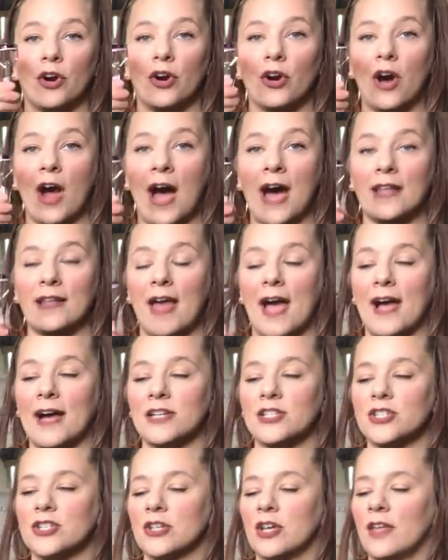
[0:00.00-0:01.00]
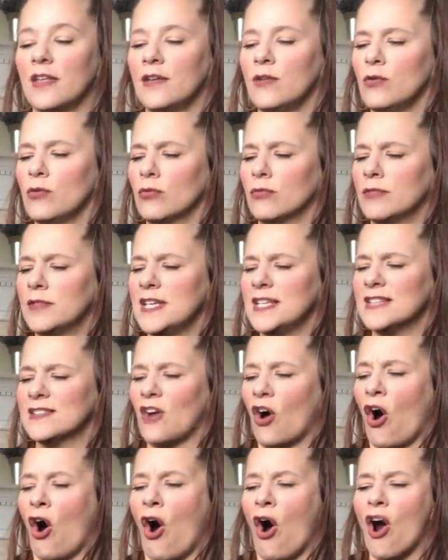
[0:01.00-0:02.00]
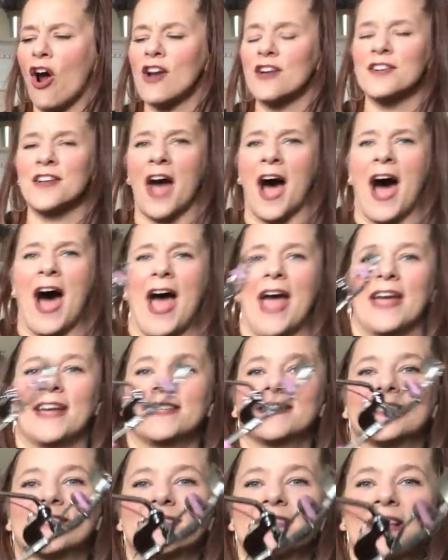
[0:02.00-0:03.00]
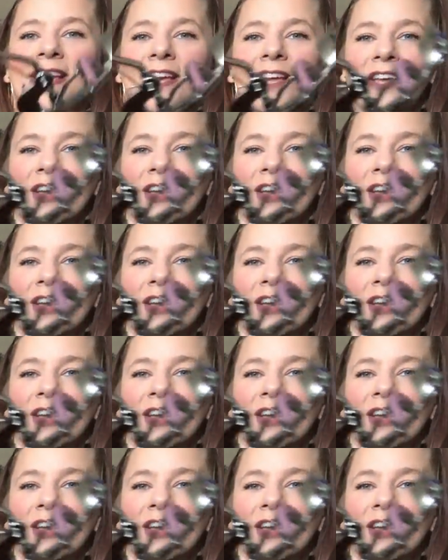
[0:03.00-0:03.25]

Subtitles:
her eyelash. Ooh, these are nice.